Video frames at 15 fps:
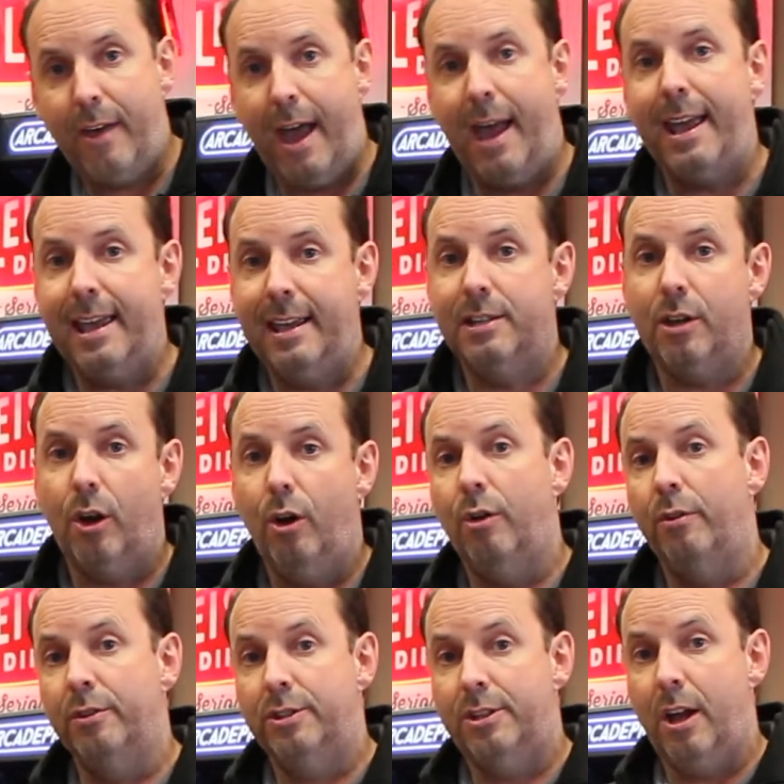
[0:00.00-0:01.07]
That is
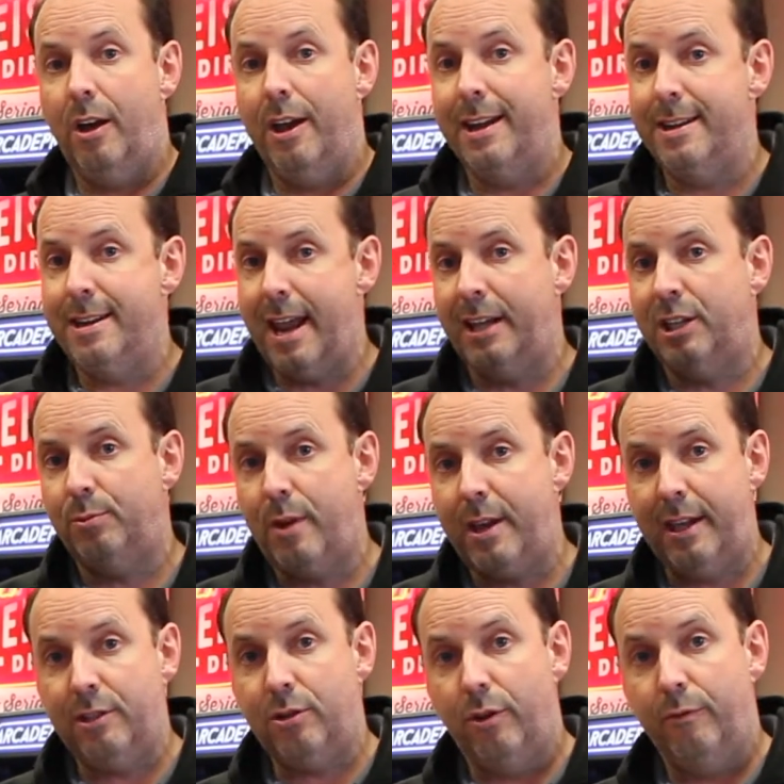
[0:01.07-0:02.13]
on starting next
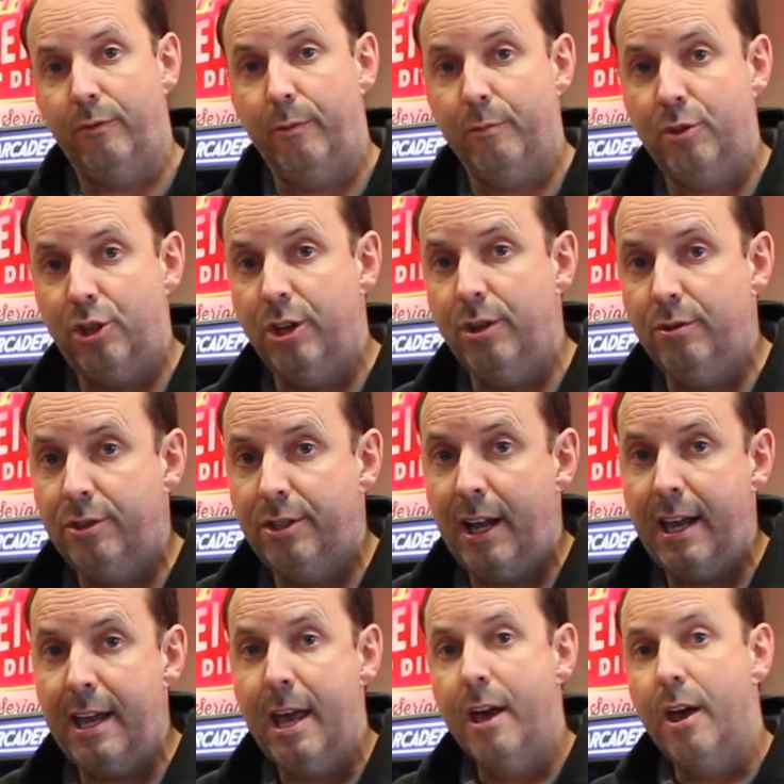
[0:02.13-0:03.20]
week. It's on from
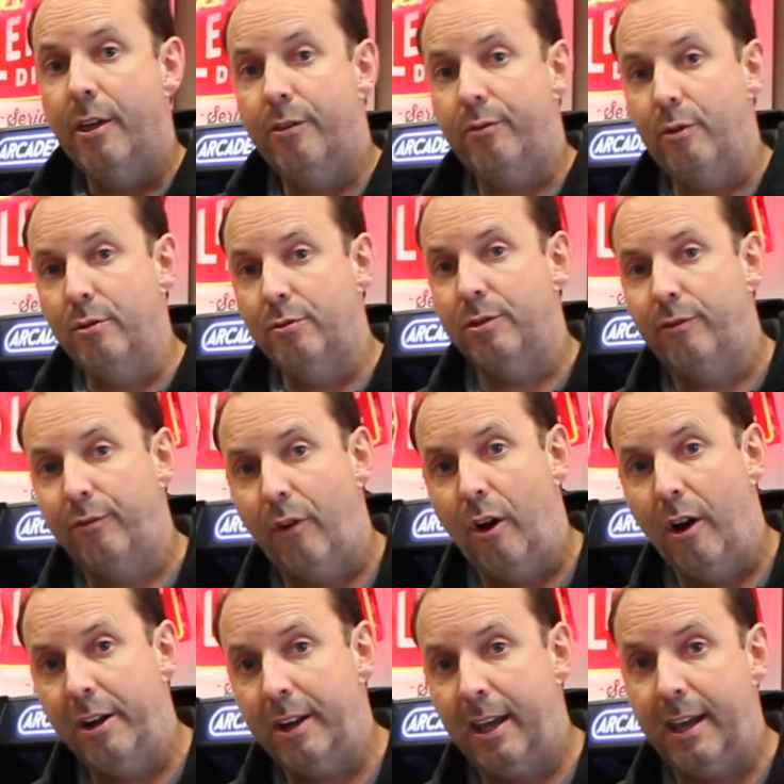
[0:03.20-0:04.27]
Tuesday through to
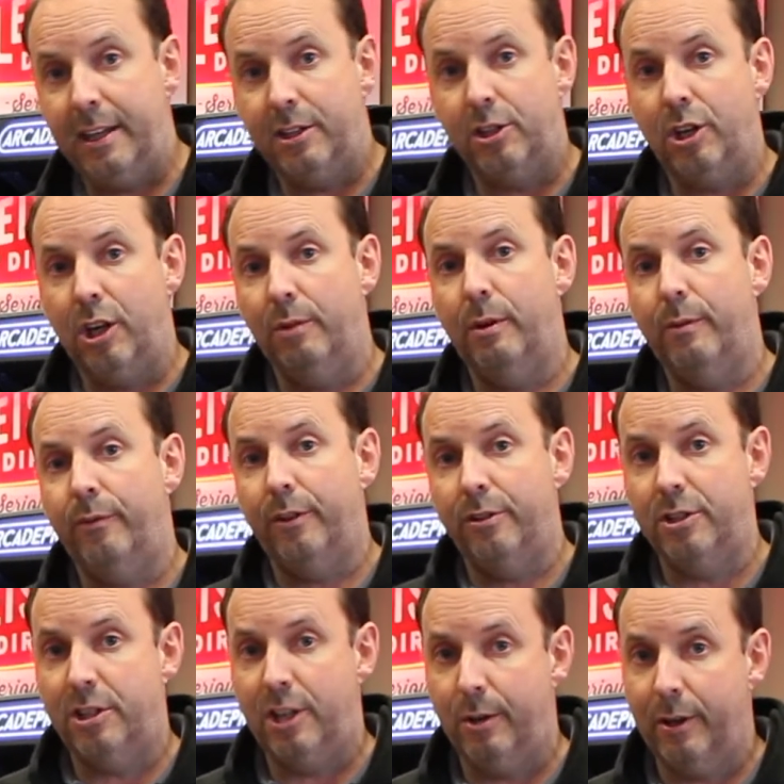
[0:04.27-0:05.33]
Friday. It's Europe
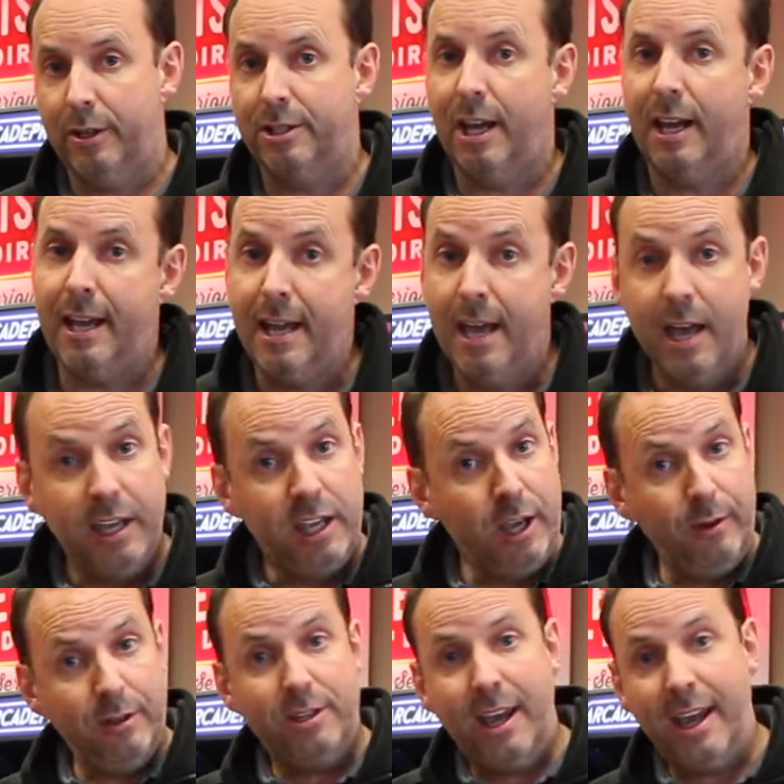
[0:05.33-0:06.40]
versus USA.
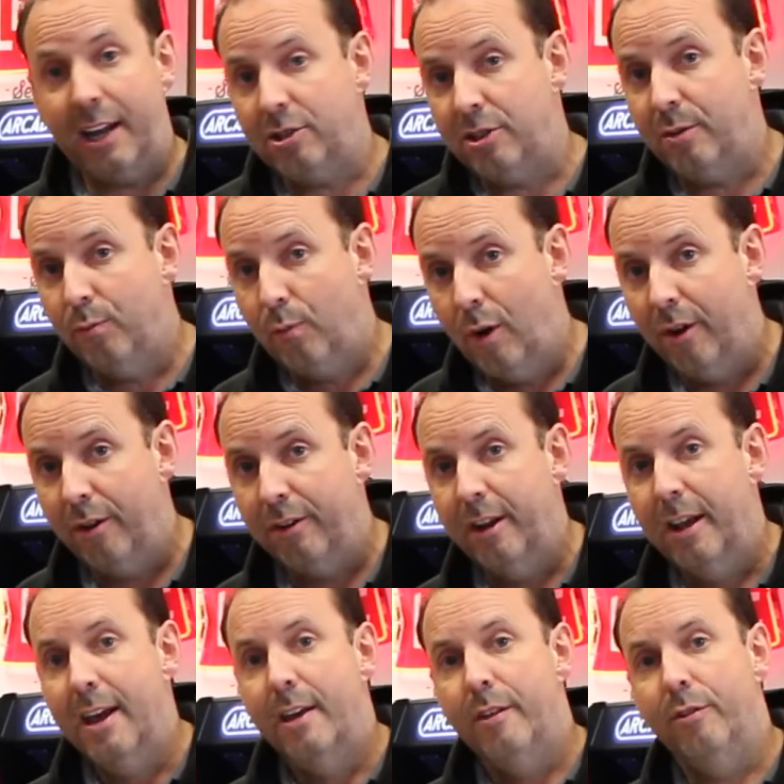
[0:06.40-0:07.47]
USA actually
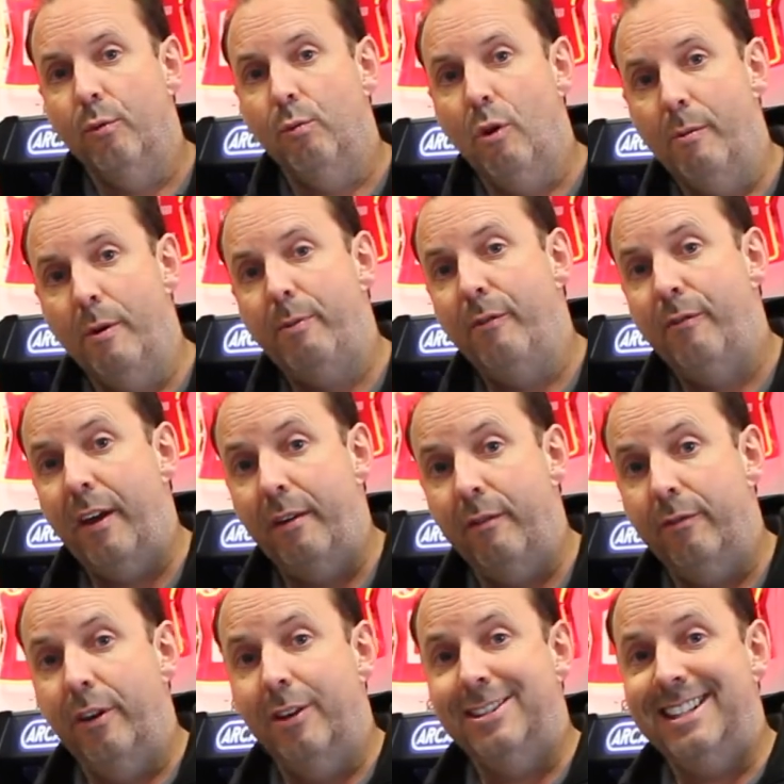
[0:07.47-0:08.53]
won the warm-up
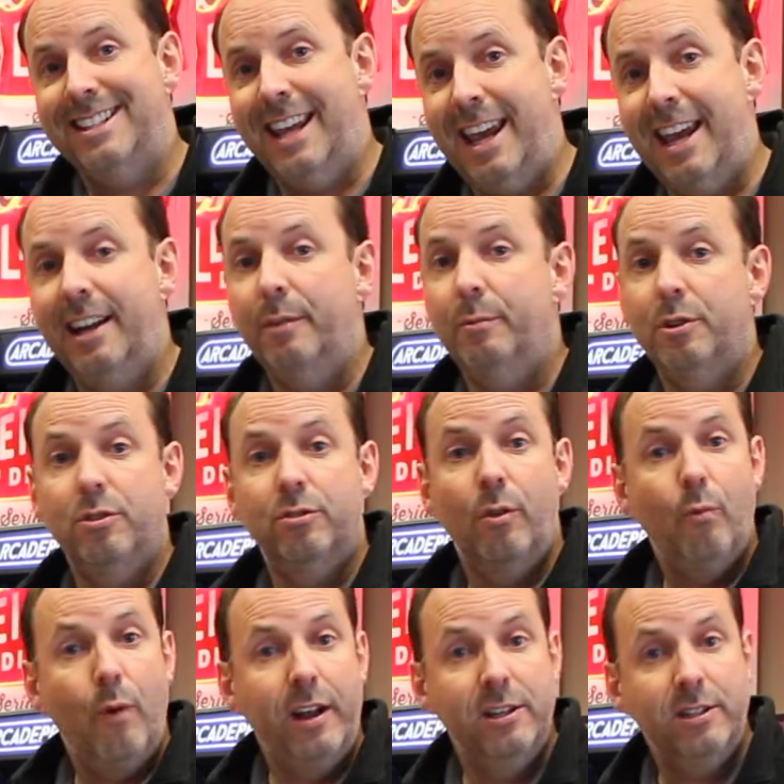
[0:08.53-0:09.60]
event versus England, which was
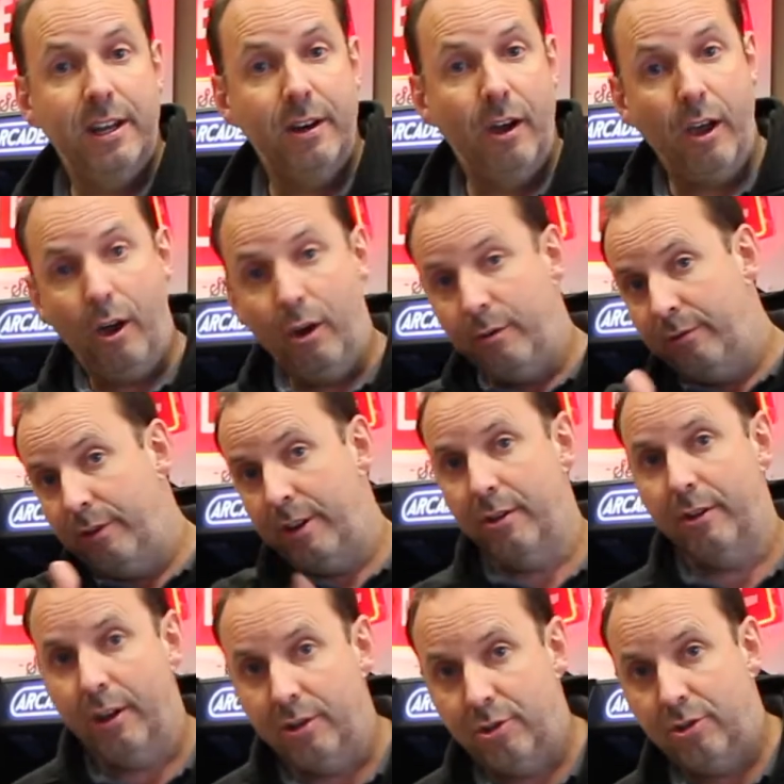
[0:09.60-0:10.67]
on Wednesday night. Hopefully
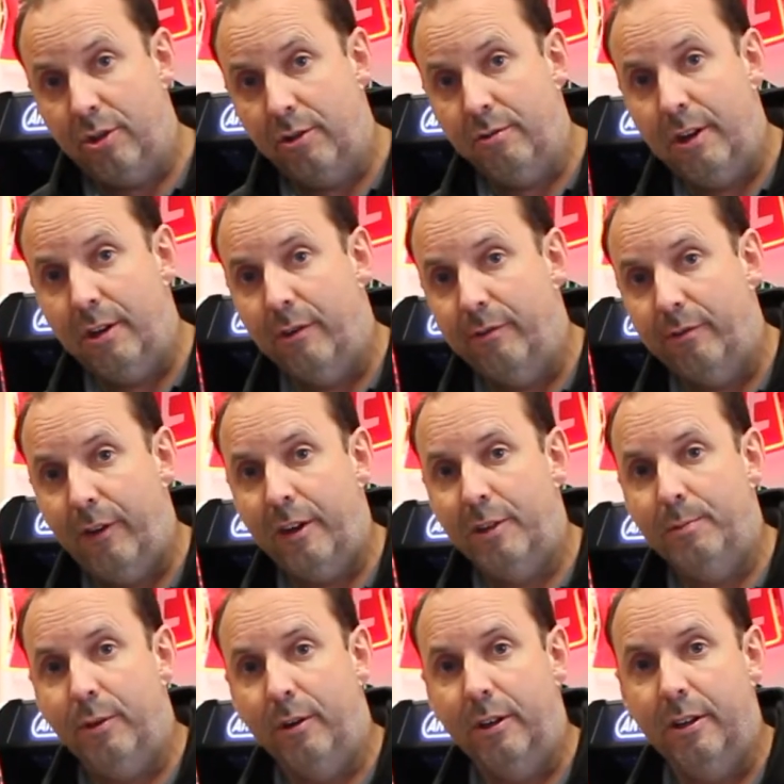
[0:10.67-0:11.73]
you guys tuned in on
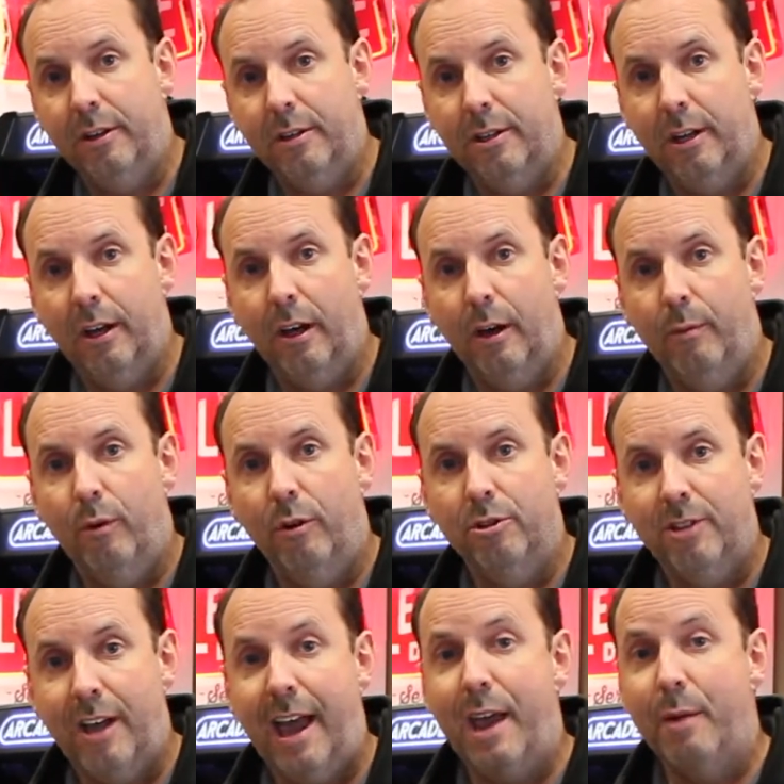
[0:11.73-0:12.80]
Facebook and
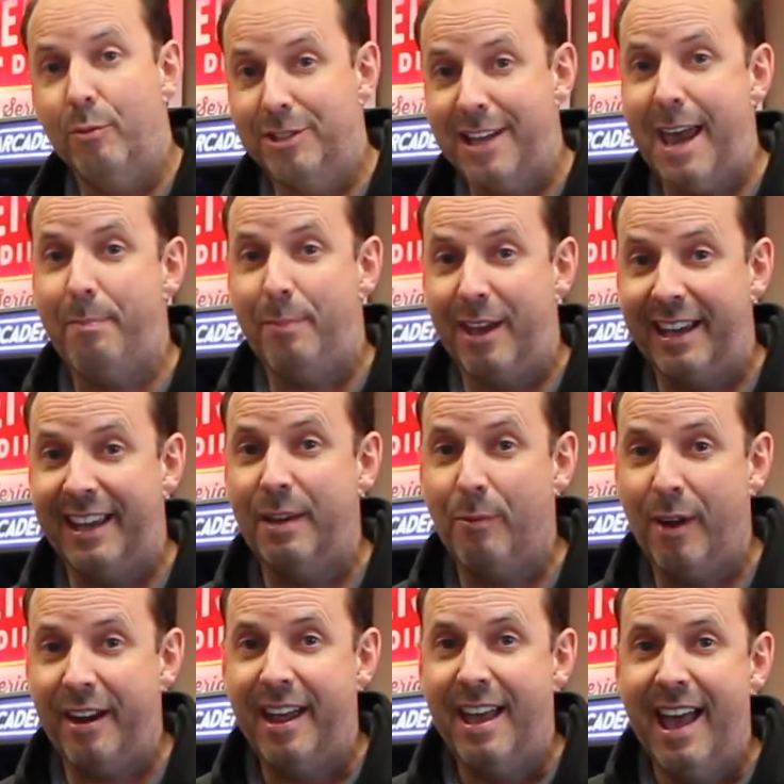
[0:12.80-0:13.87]
watched that. It was epic. It
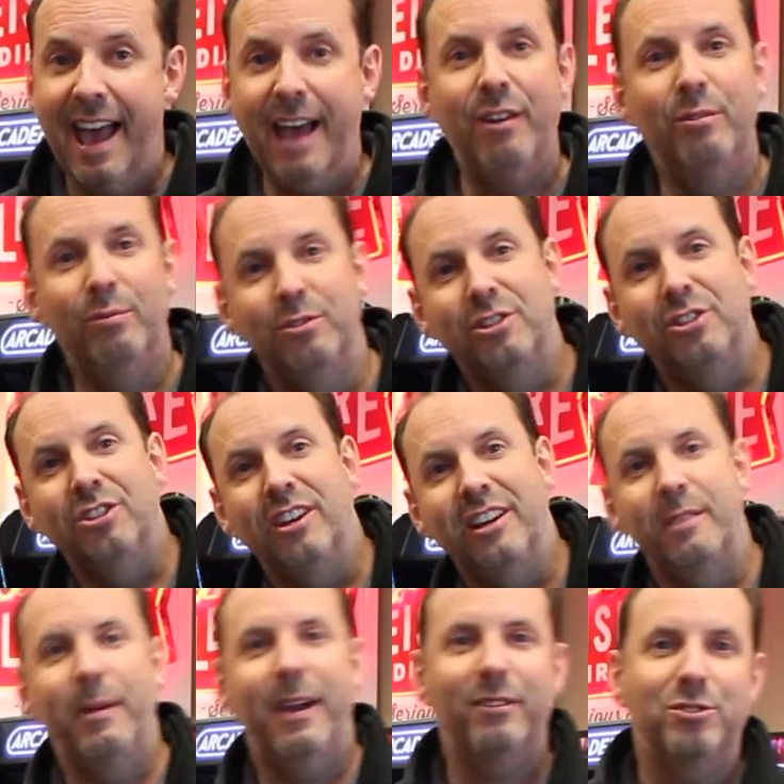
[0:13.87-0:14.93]
went, how long was it,
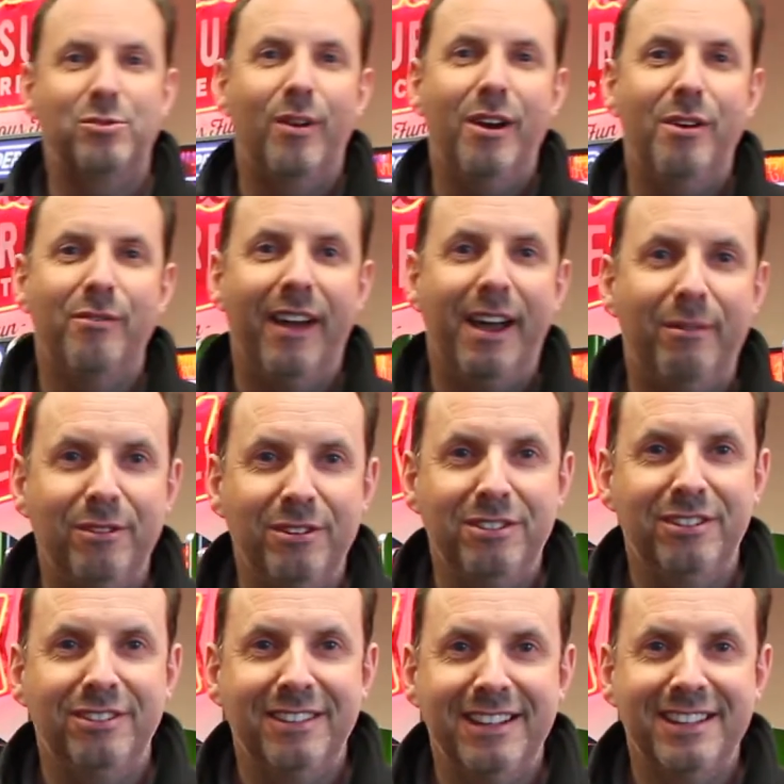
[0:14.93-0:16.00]
Charlie? About 12
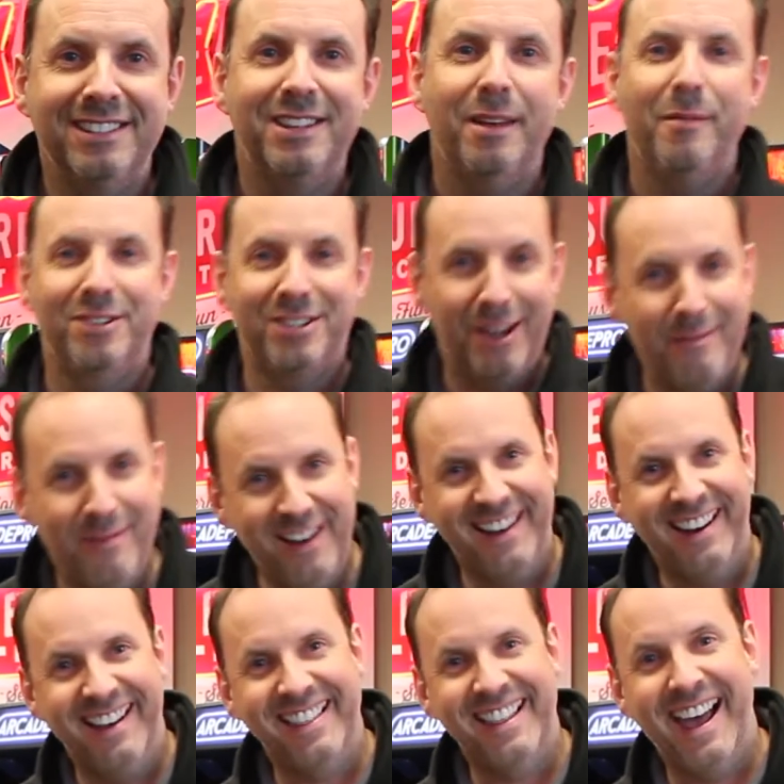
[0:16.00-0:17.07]
hours? Yeah. So something
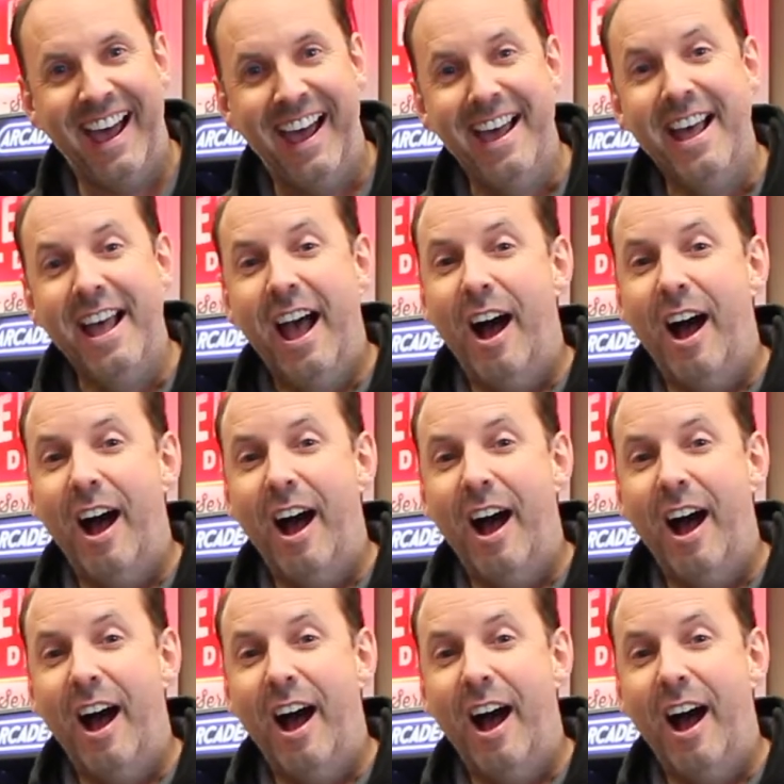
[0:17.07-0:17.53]
like that.